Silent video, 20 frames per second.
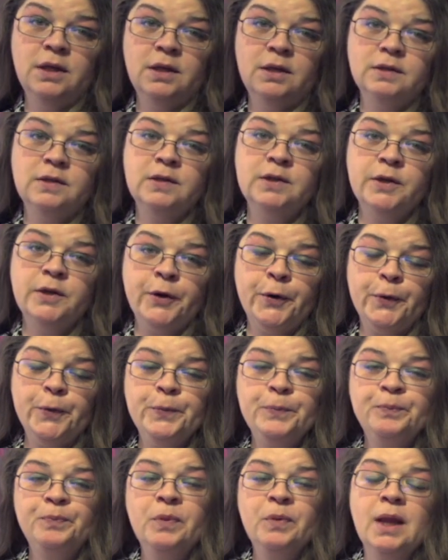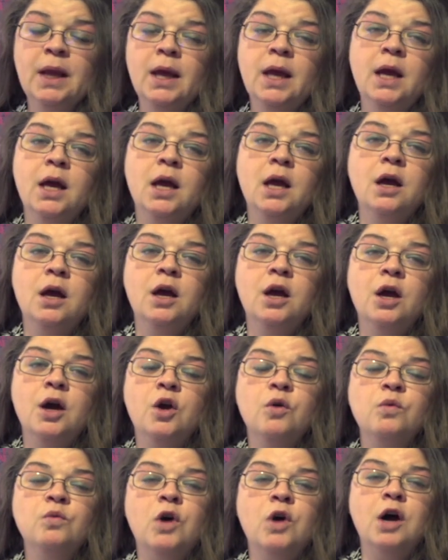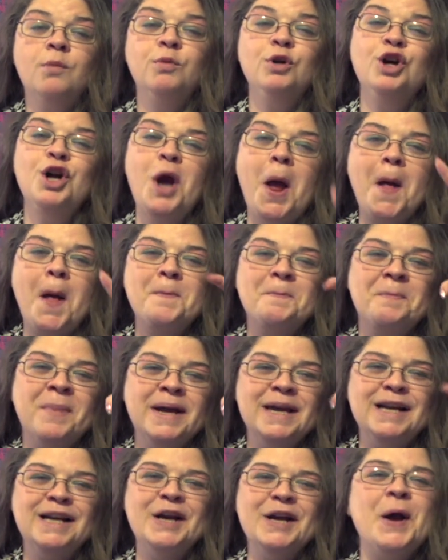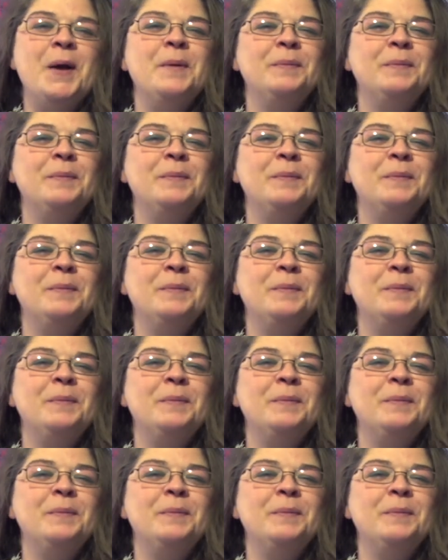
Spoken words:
So, Robert Mike